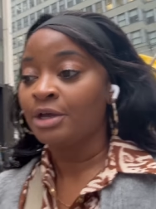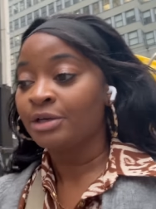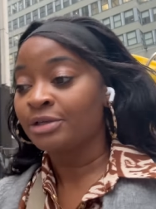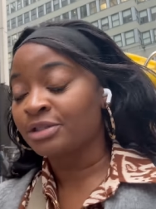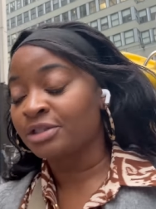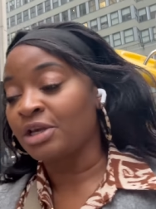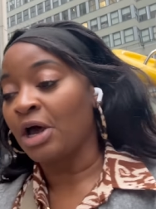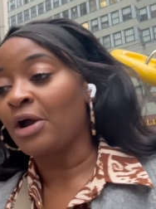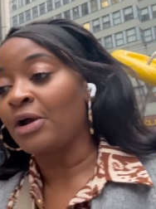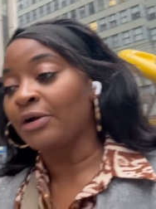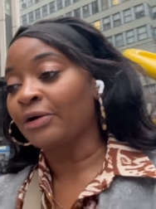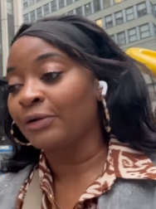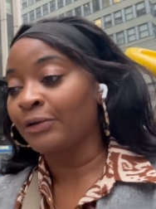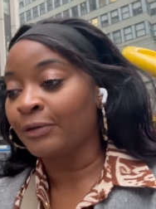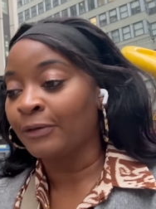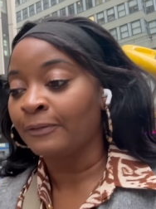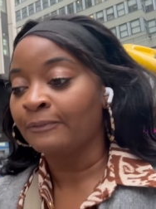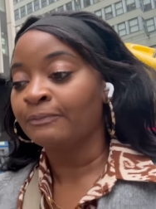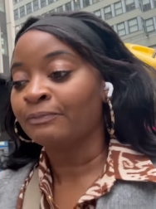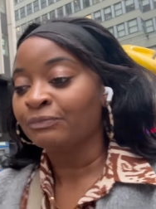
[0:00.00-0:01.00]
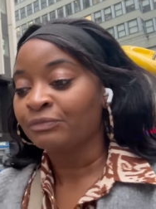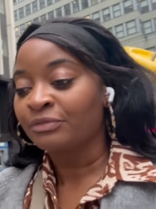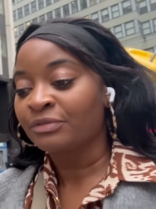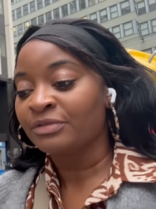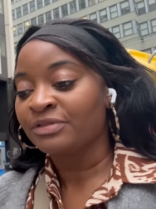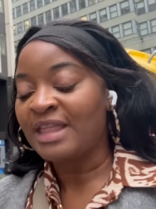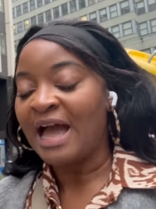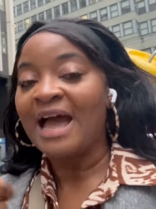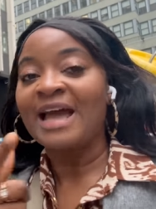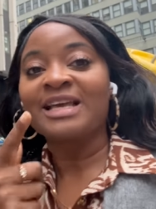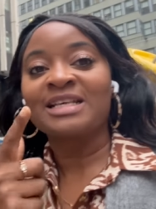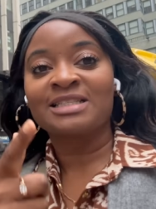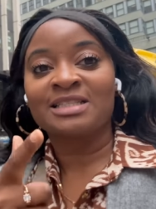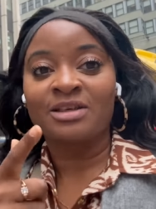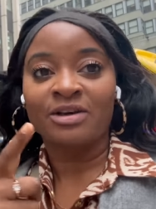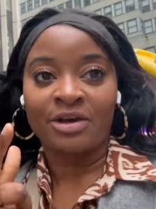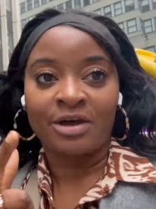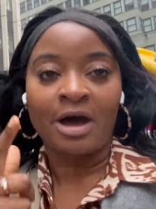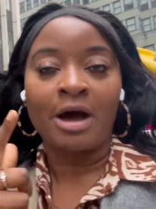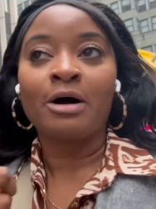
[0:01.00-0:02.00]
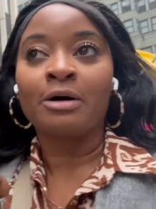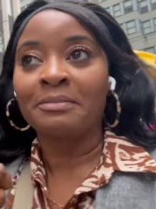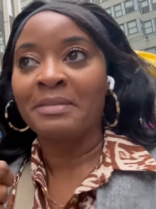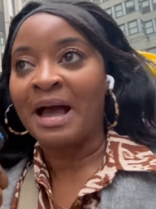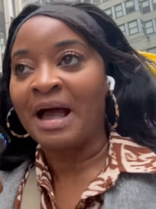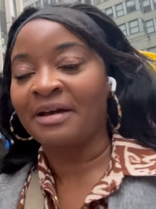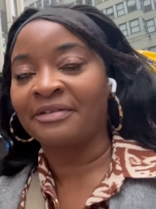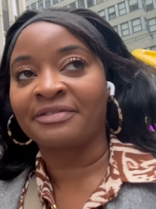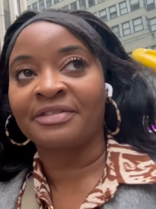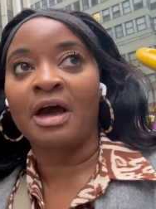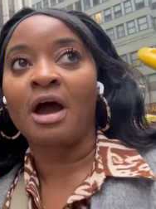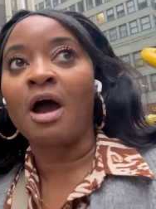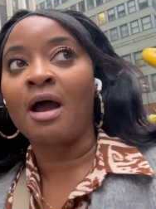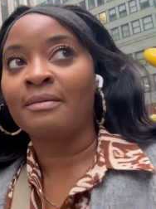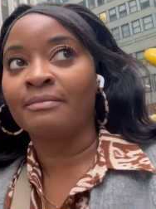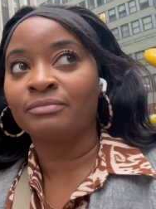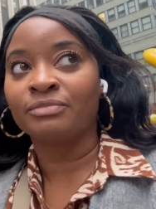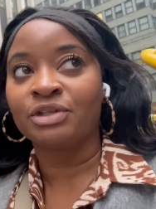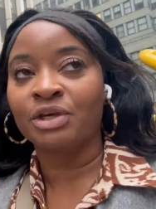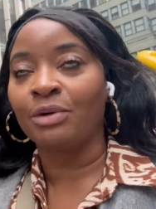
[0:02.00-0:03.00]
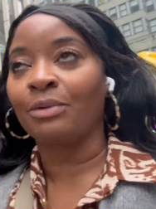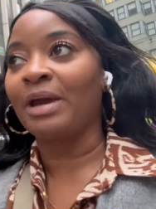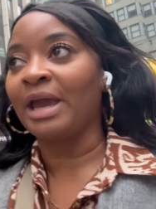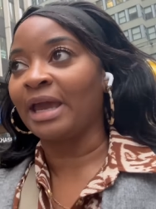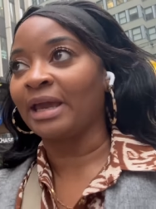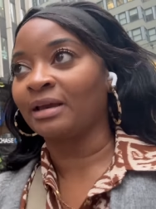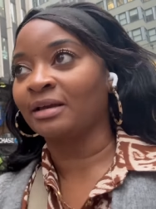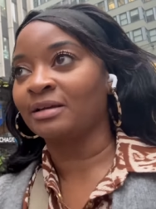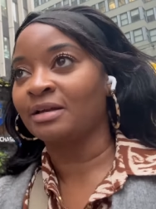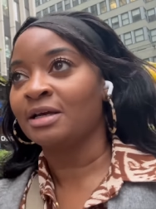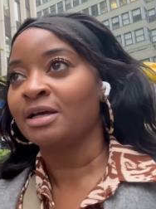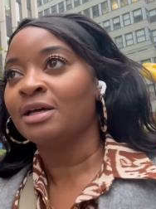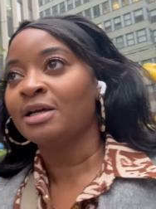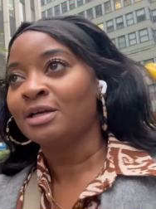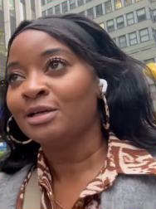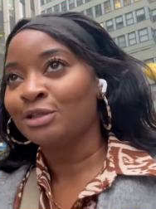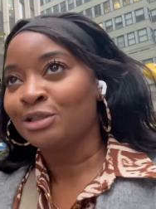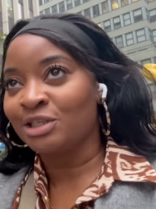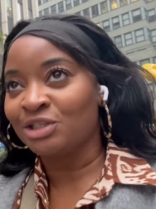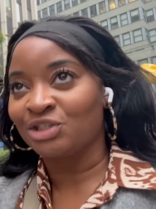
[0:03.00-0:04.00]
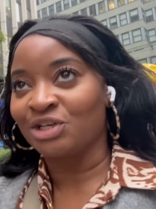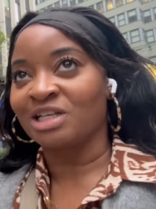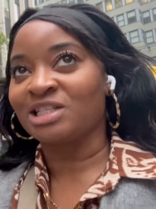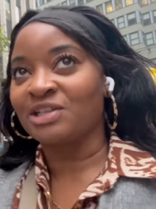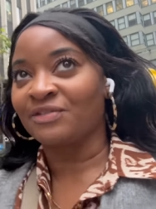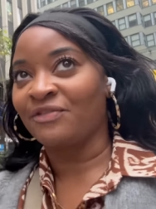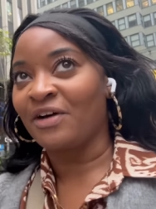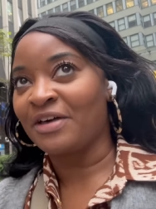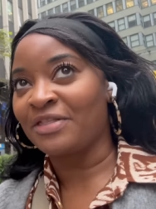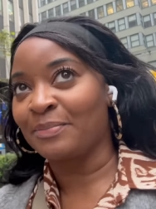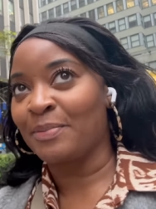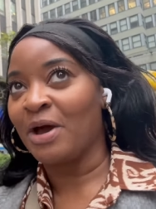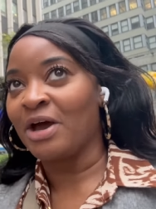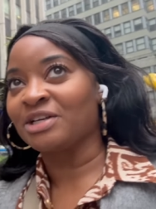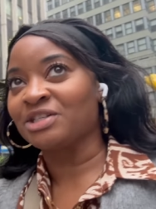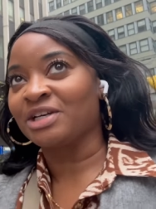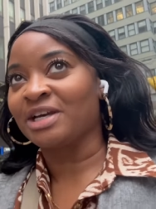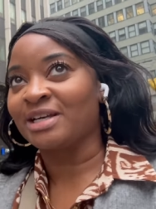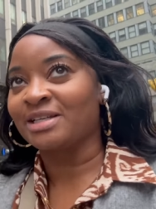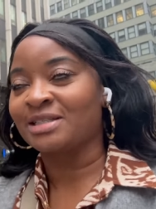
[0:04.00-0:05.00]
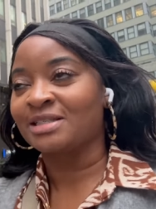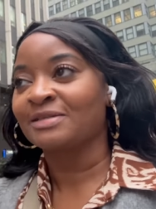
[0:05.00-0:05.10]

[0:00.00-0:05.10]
So that is the girl math that I'm doing to justify the purchase.